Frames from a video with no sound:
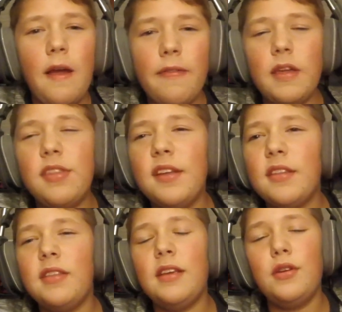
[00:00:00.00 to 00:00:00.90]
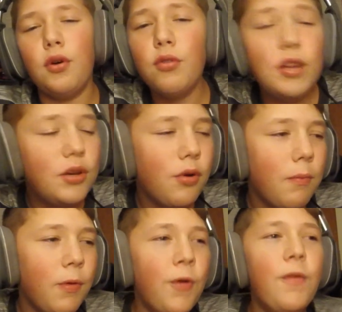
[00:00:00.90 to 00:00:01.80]
And they think that they don't need to
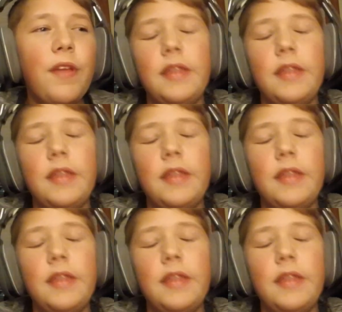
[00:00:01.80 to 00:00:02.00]
improve.